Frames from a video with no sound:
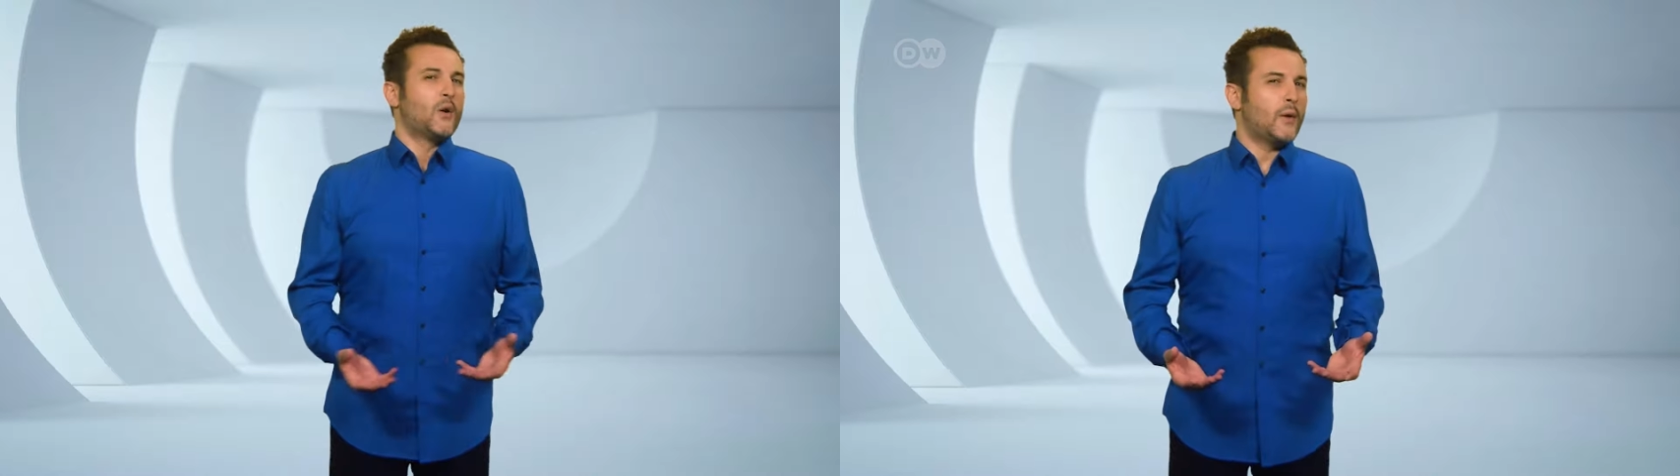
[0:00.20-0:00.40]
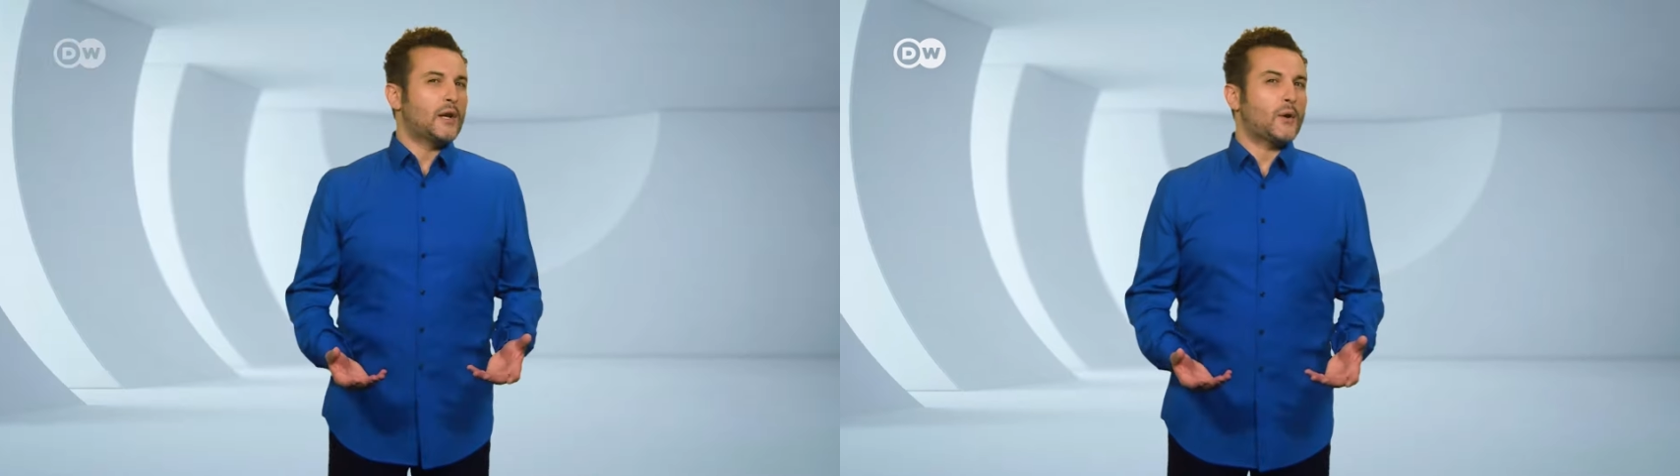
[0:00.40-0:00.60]

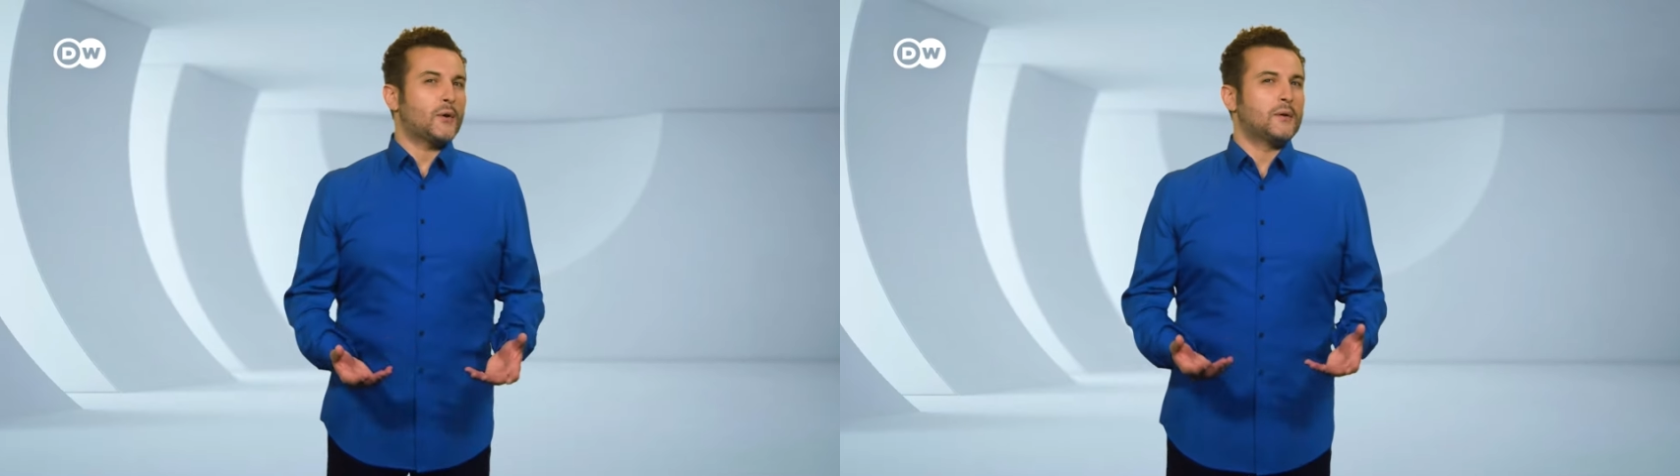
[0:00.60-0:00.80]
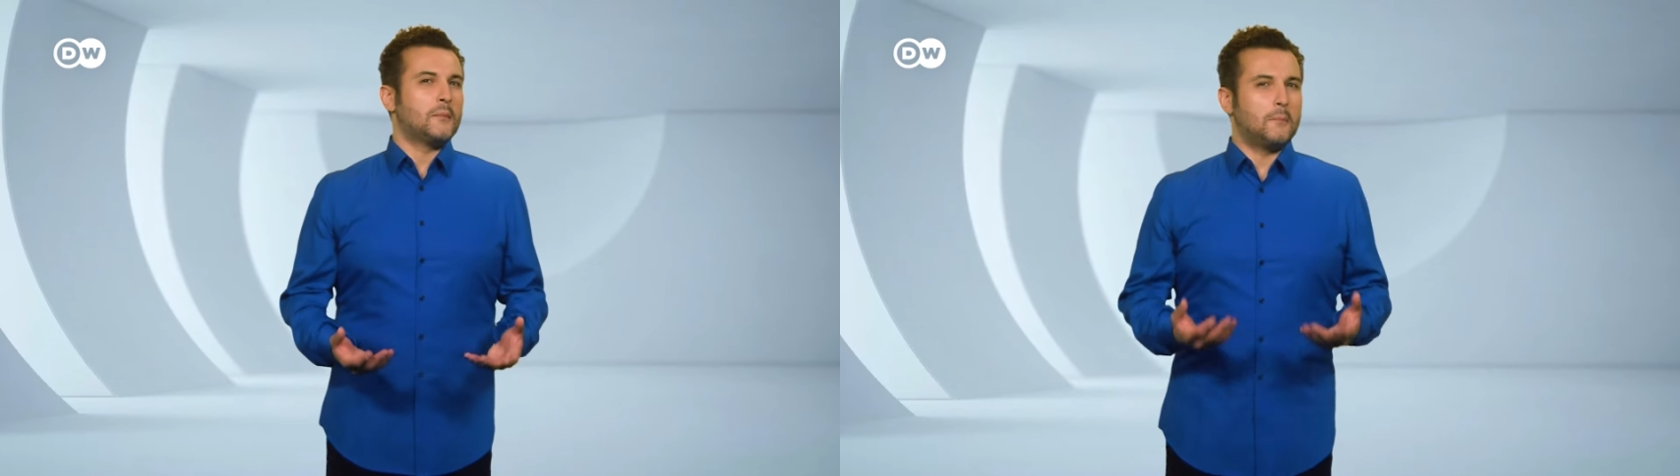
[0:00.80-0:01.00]
We
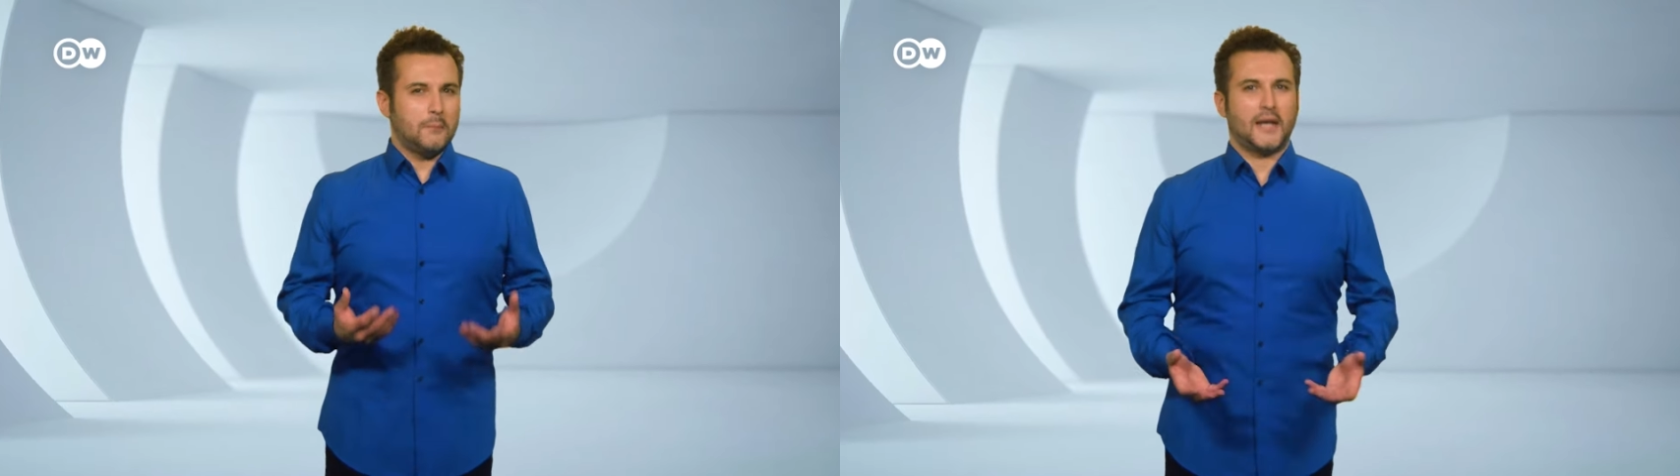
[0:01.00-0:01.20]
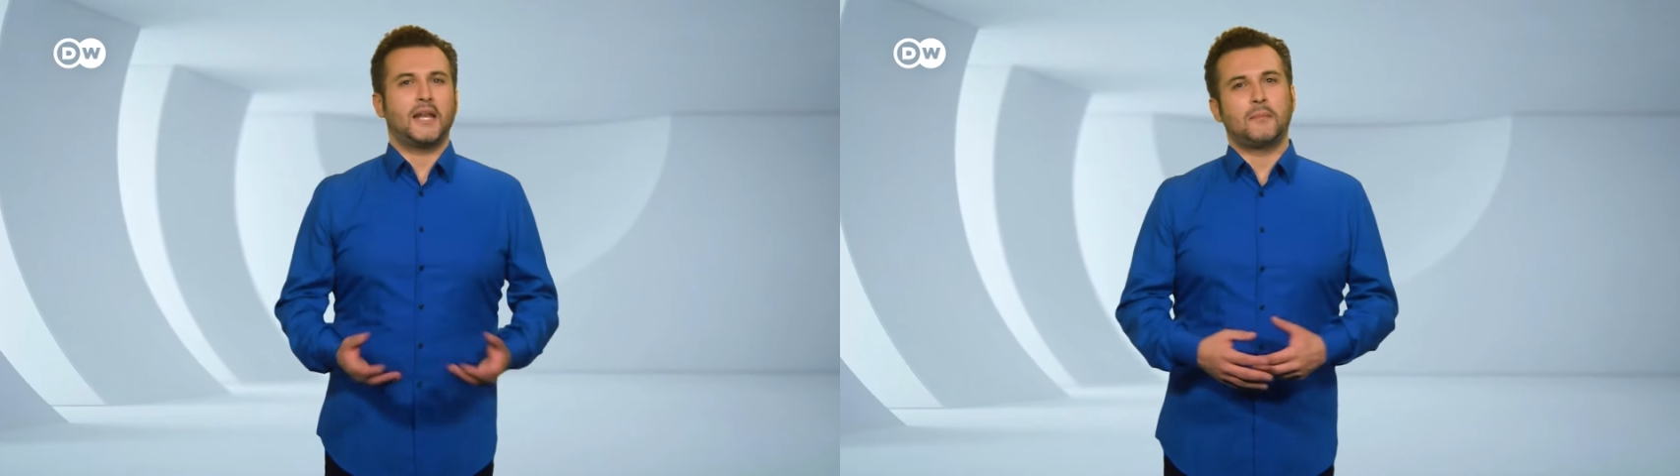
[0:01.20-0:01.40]
learn
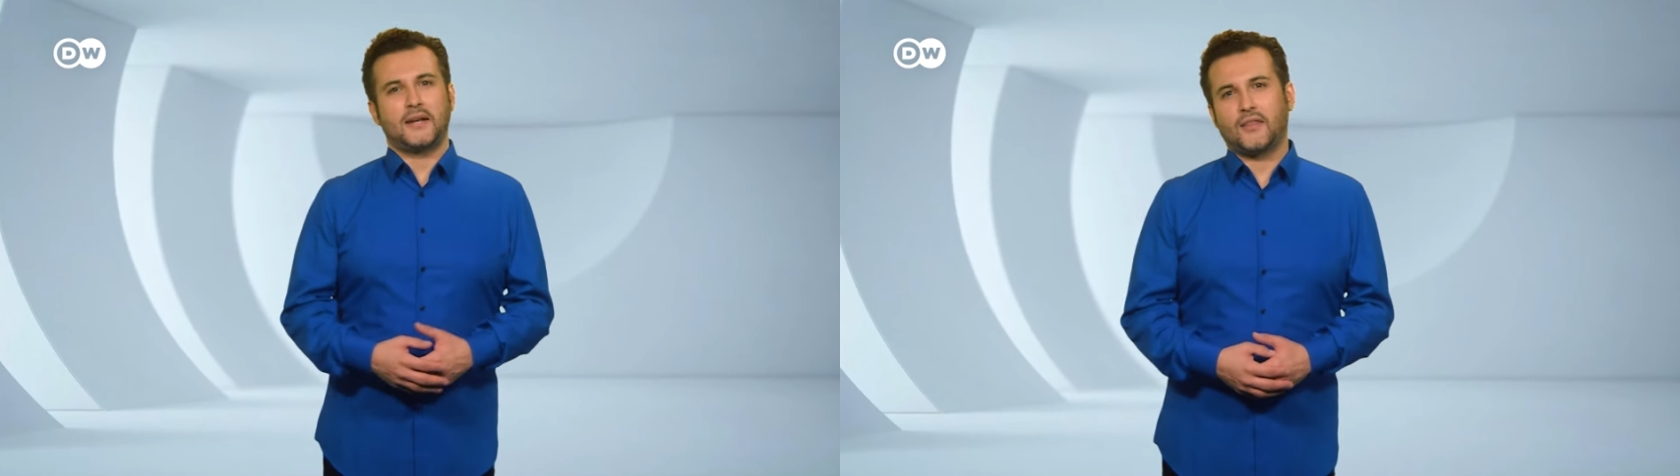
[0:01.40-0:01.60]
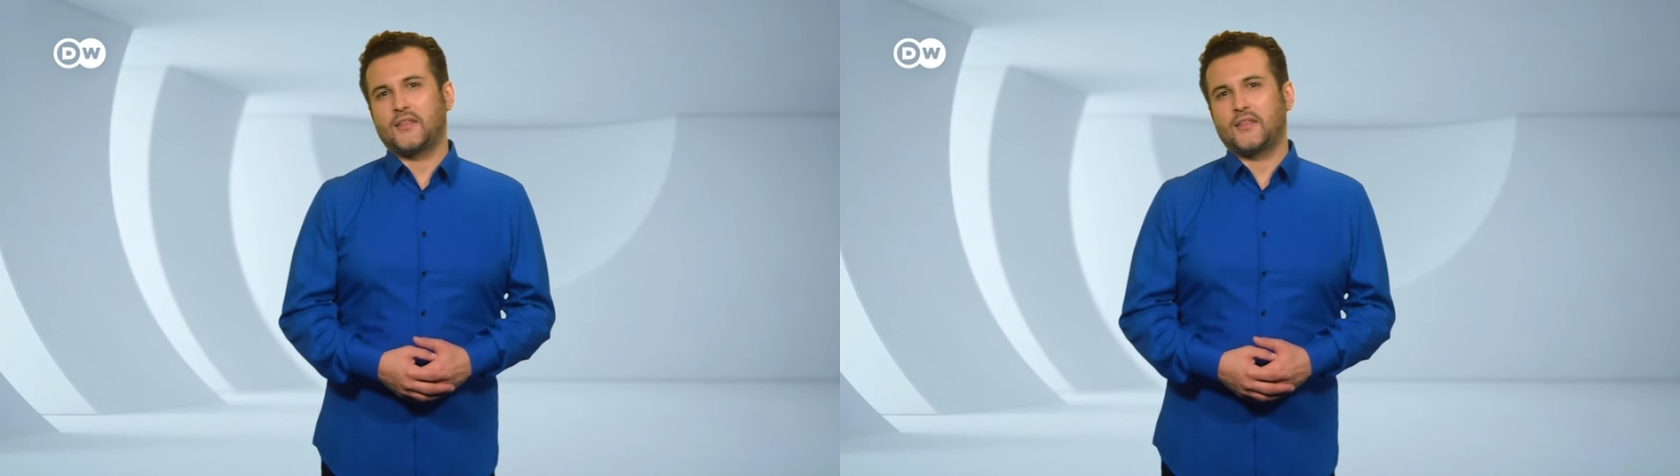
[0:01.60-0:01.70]
many